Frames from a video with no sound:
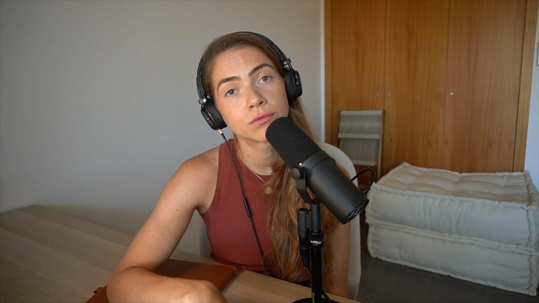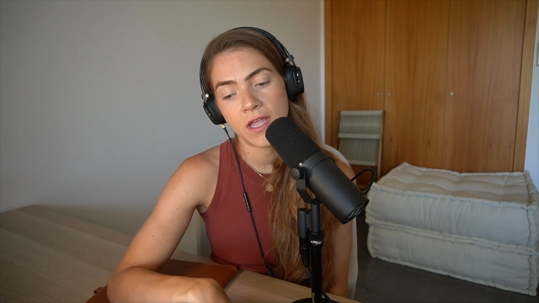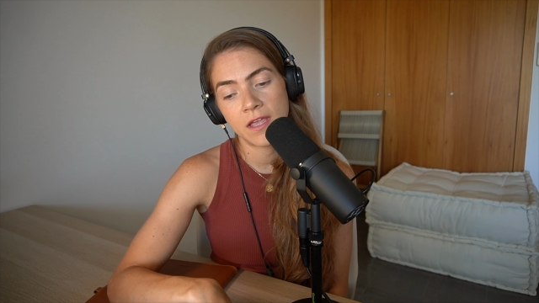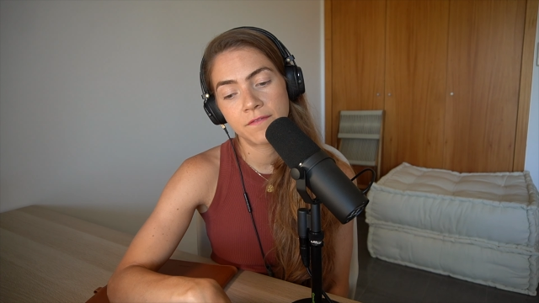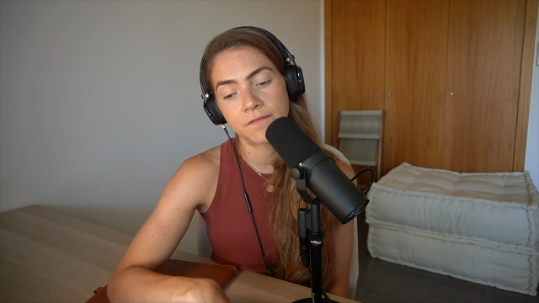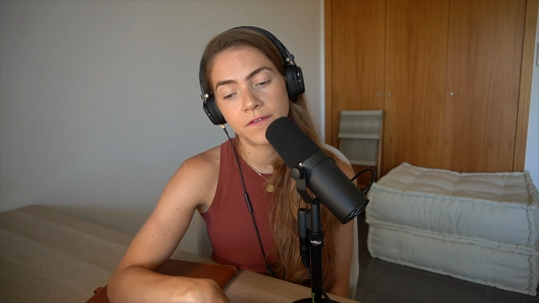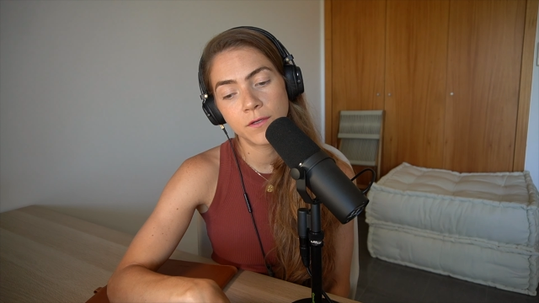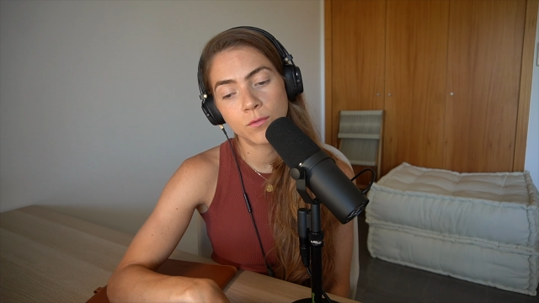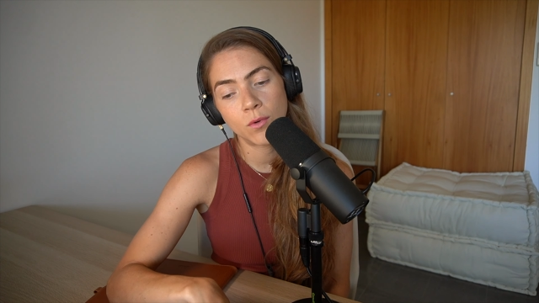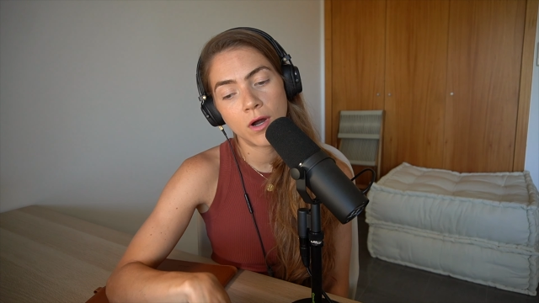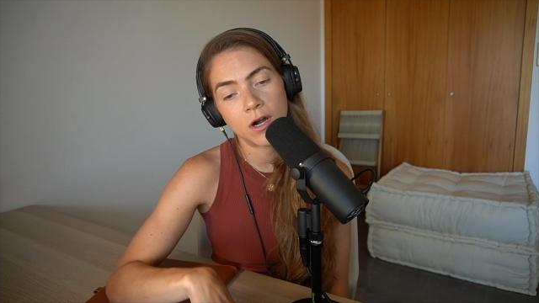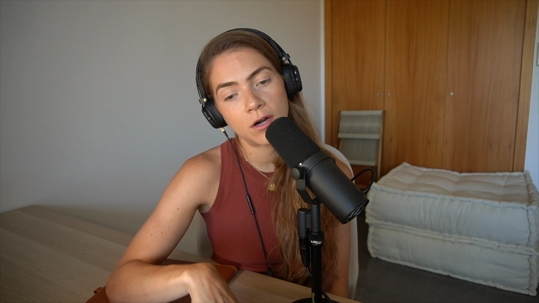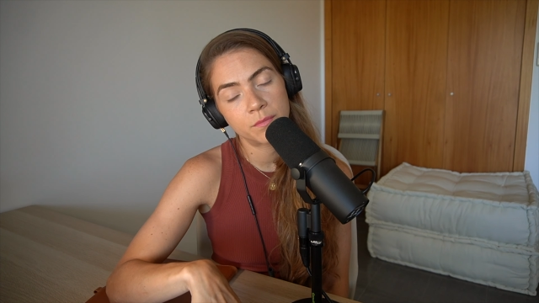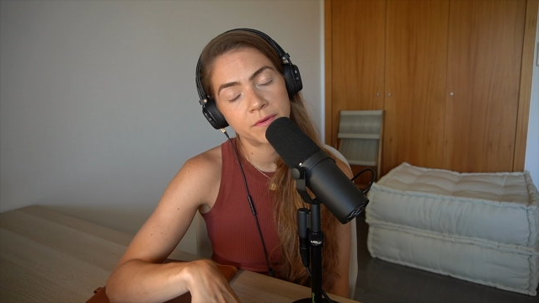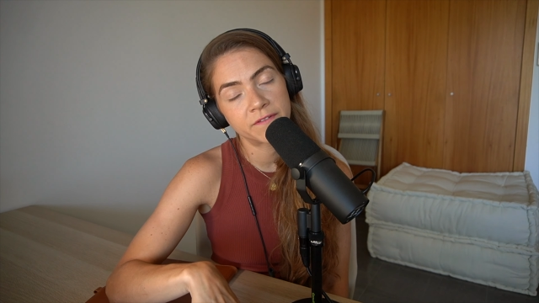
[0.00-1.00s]
If you
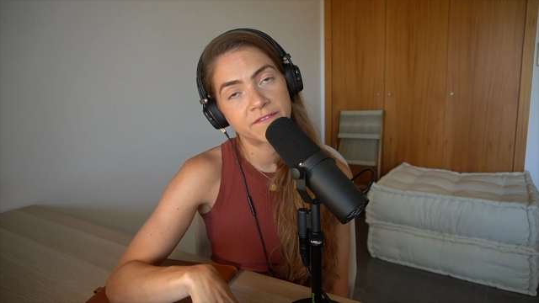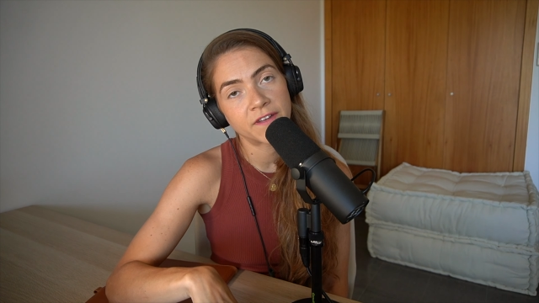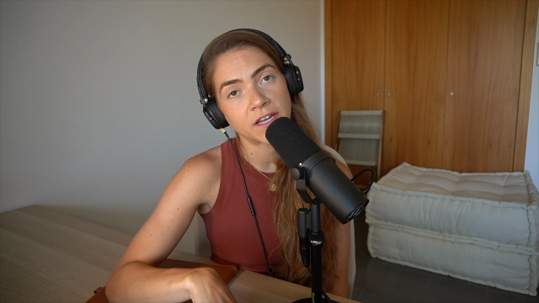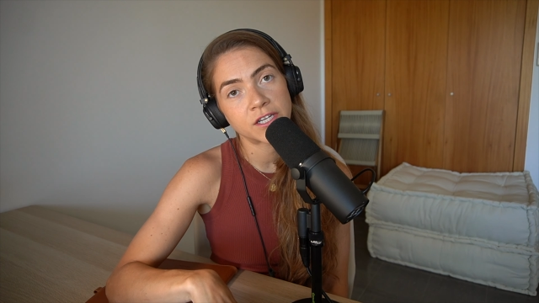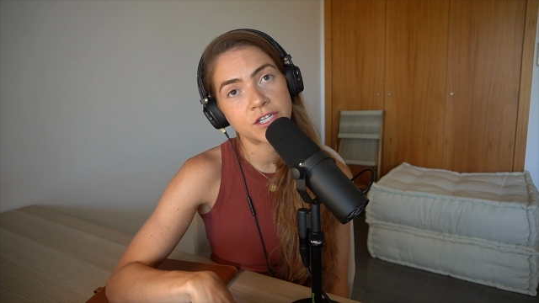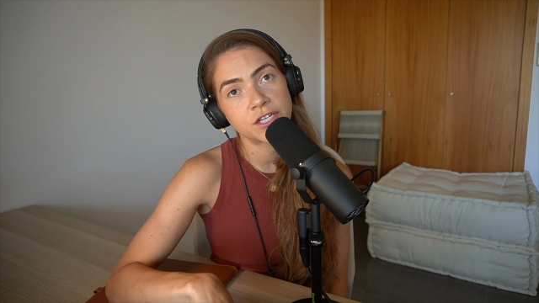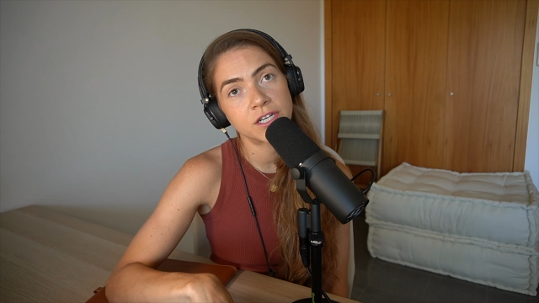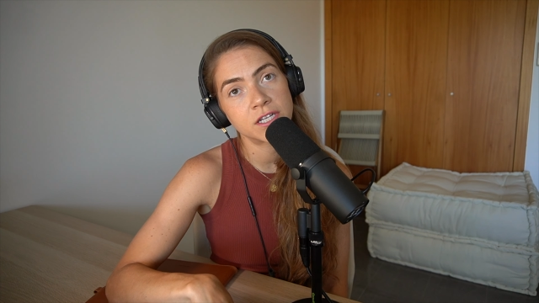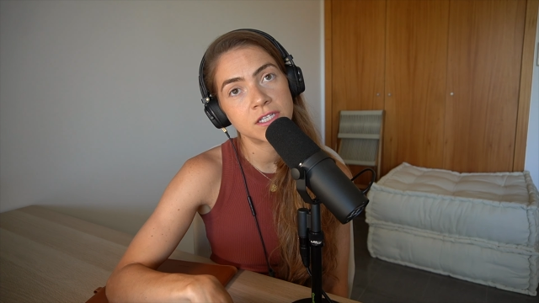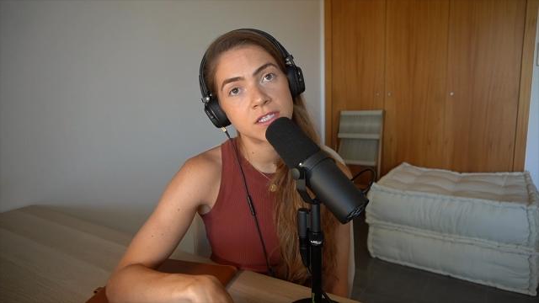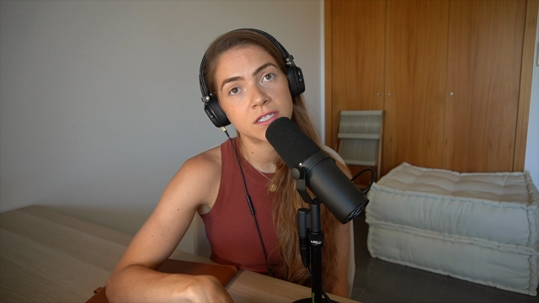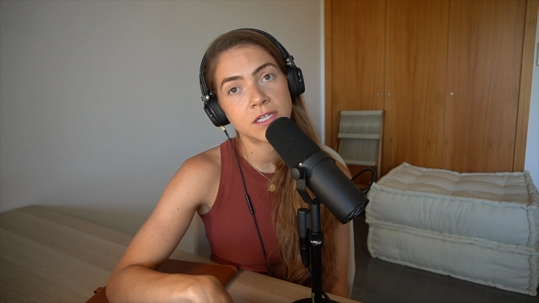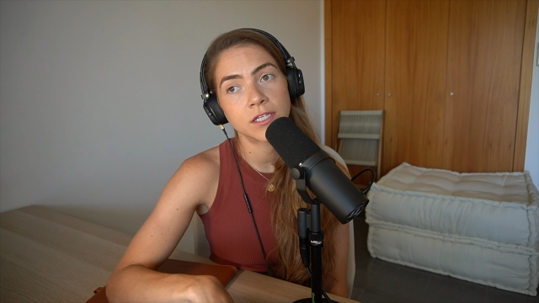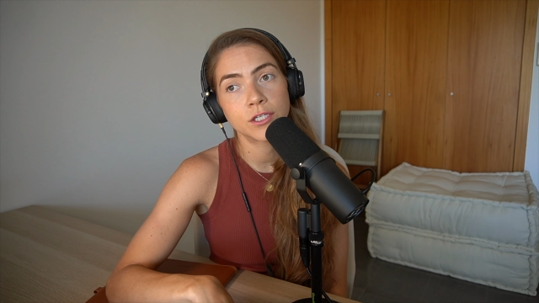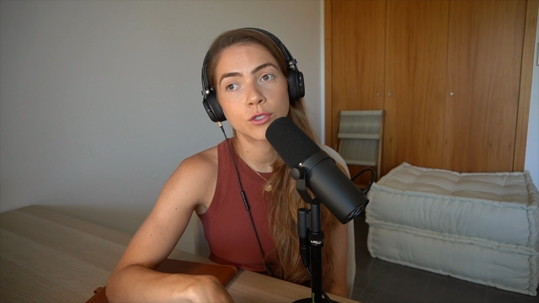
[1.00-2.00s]
are a
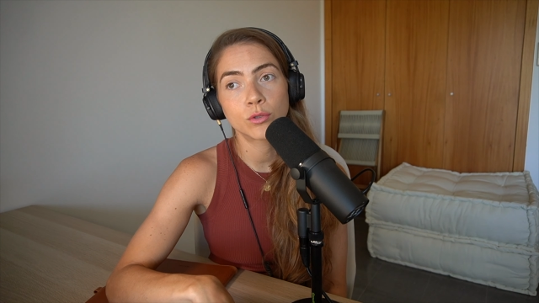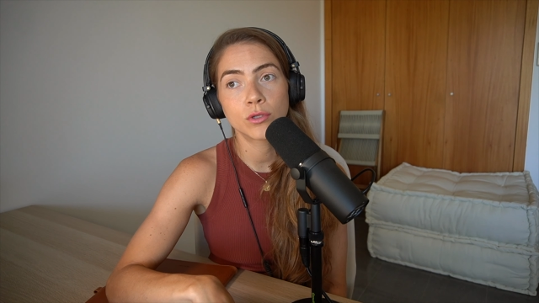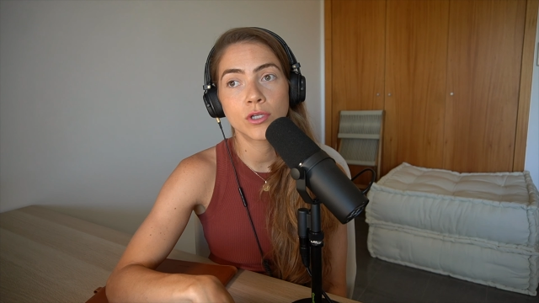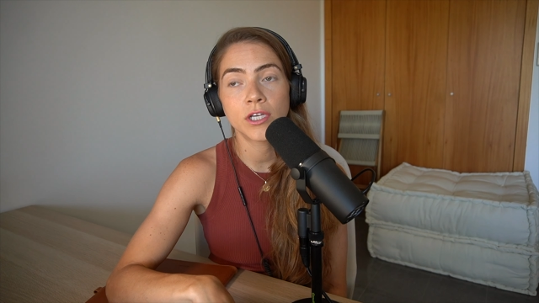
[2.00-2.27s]
perfectionist and you're